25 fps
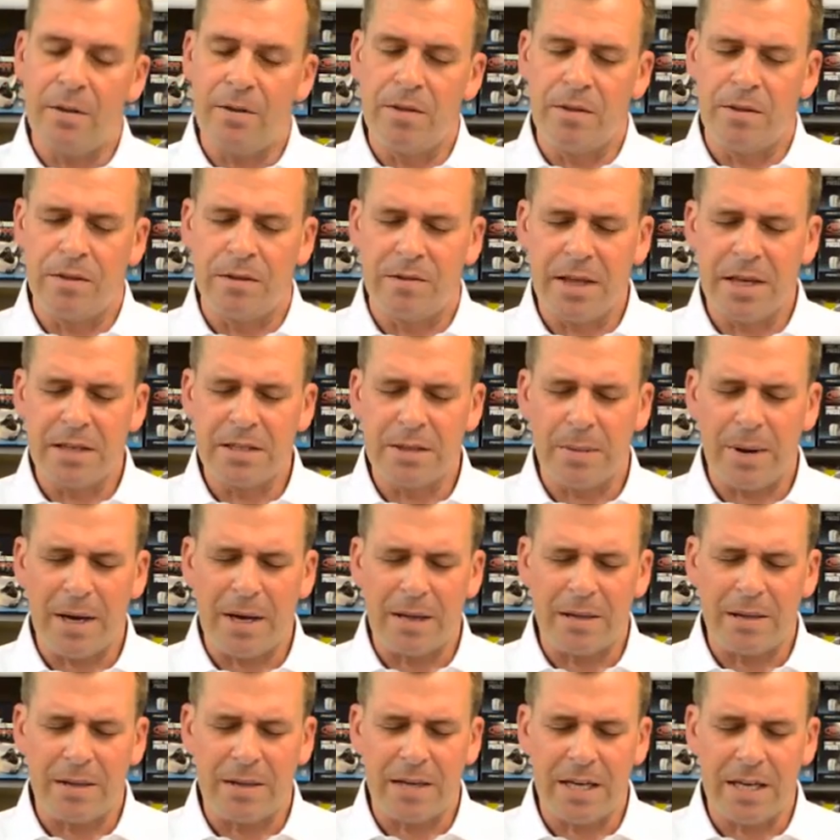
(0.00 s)
Things
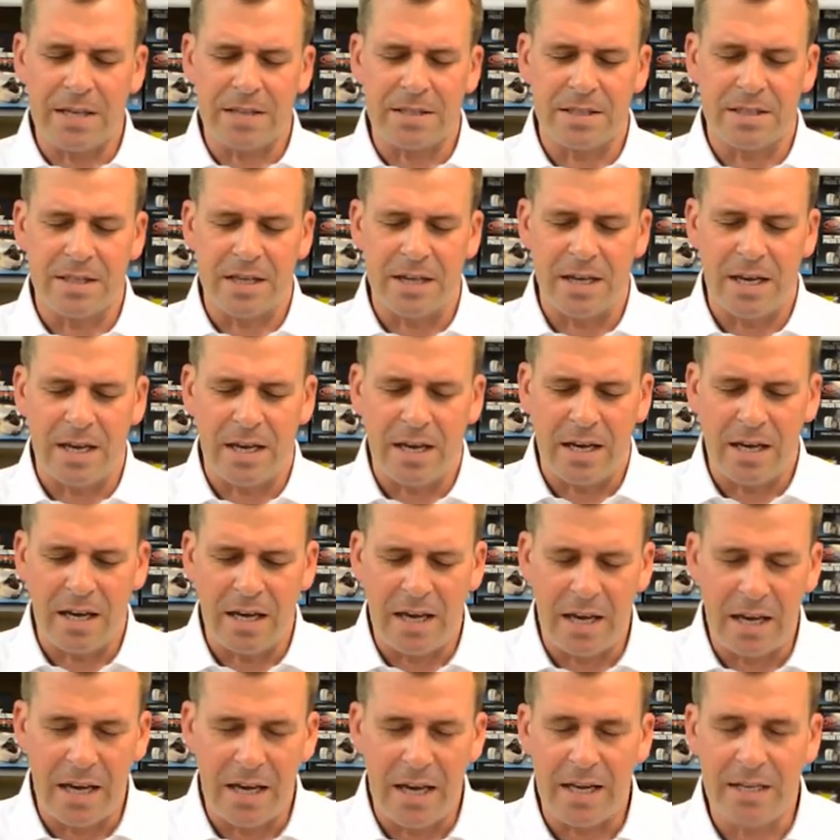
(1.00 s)
about this,
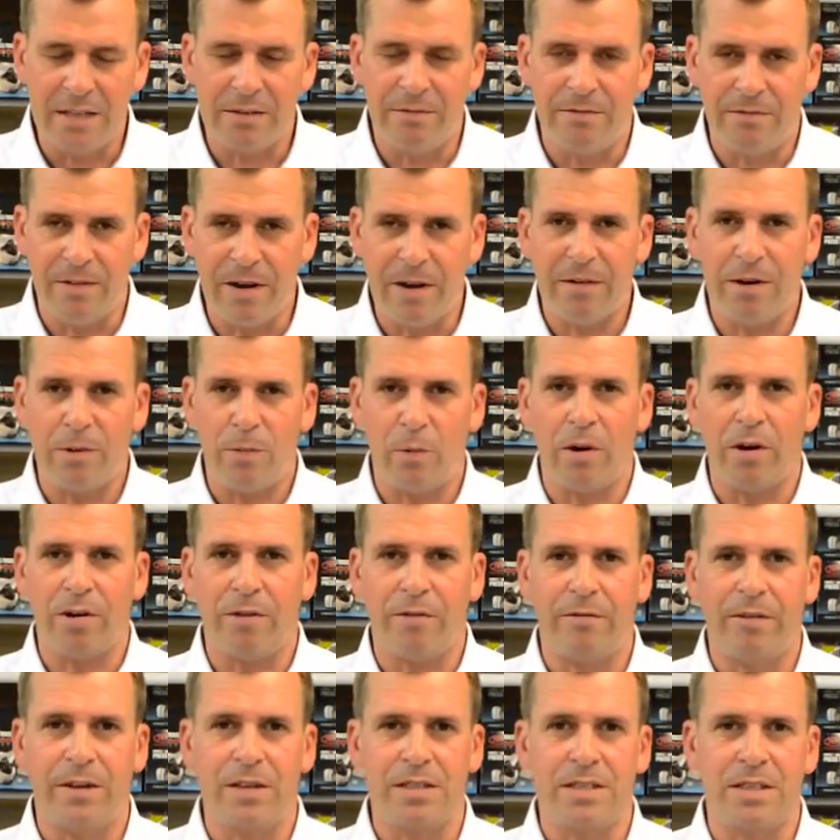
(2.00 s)
it's very wide
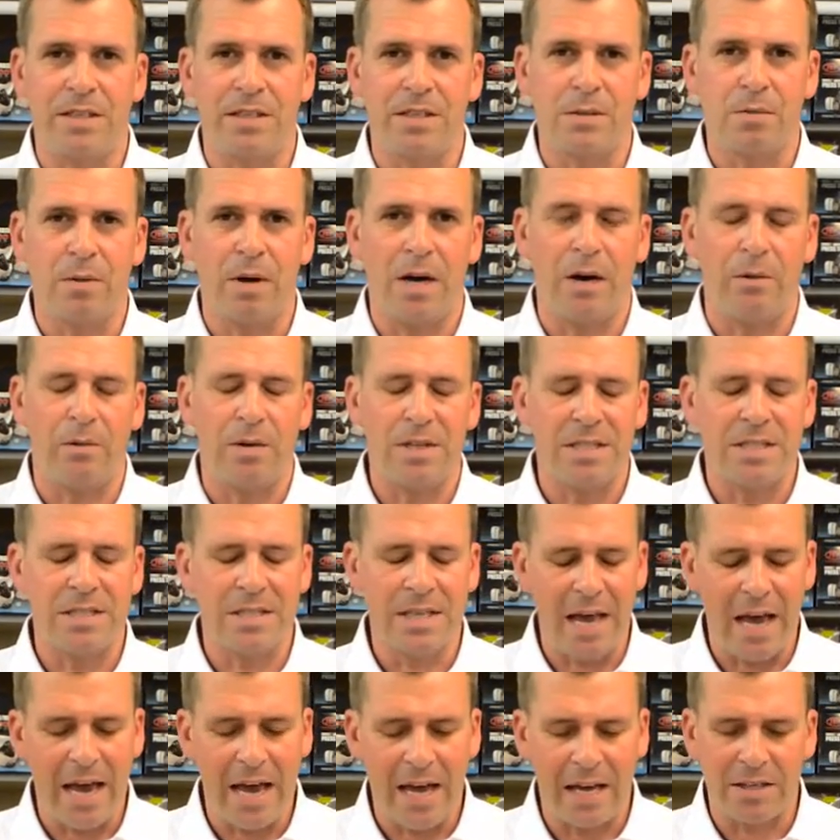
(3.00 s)
fitting as well, which
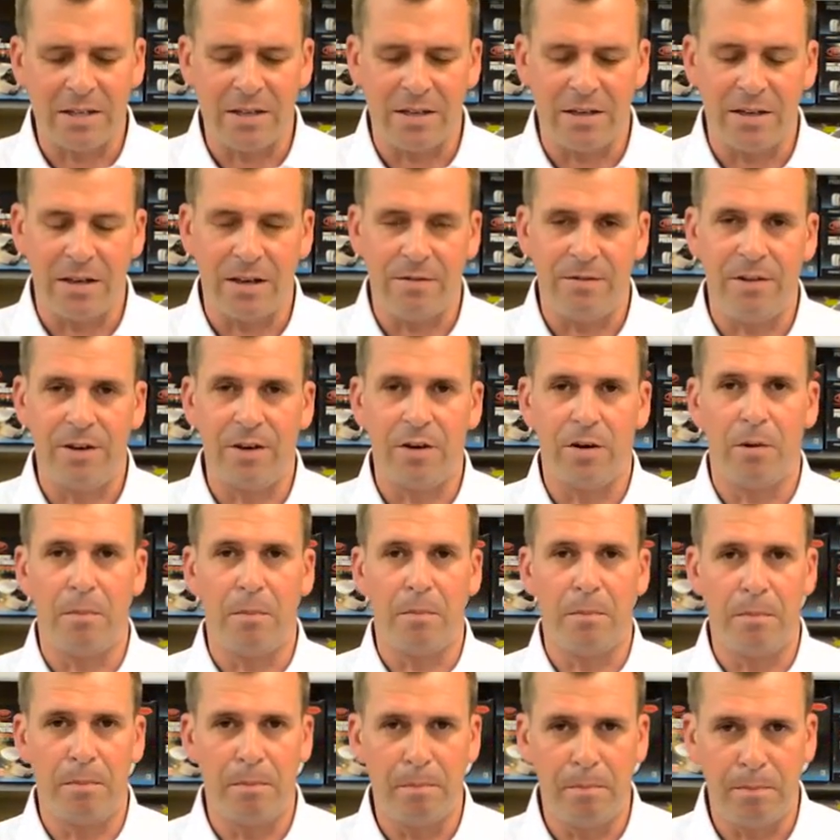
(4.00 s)
is excellent if you've
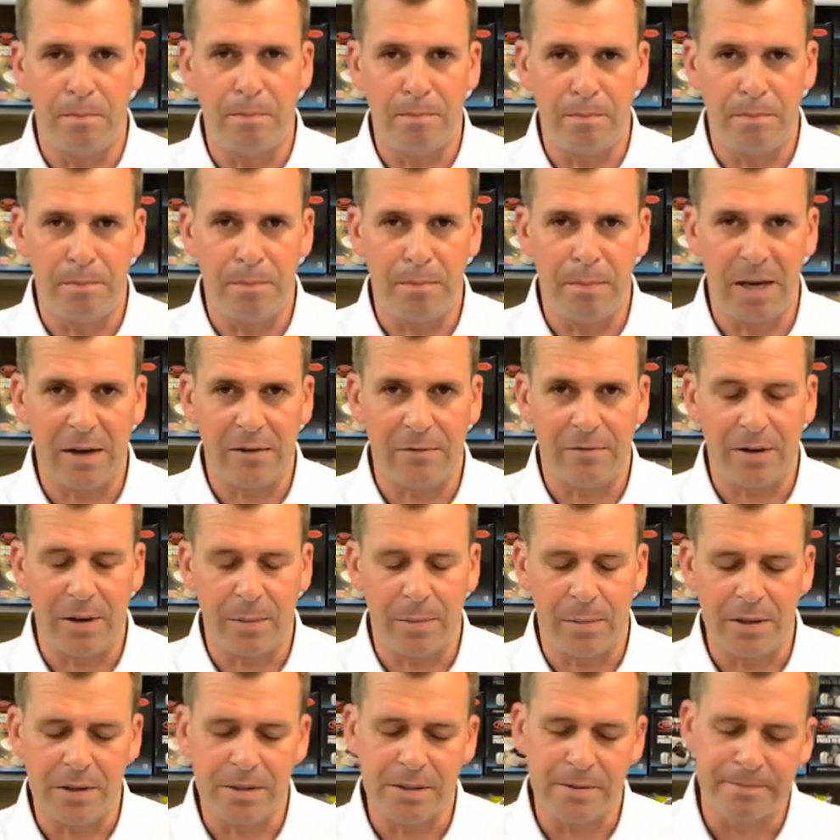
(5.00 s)
got big
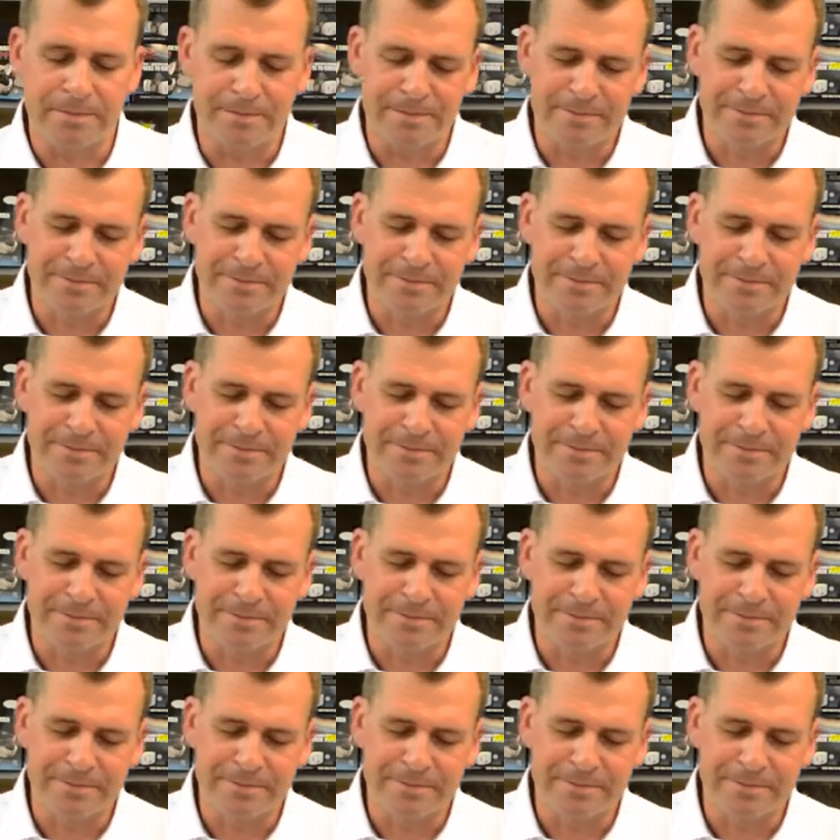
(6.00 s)
flippers.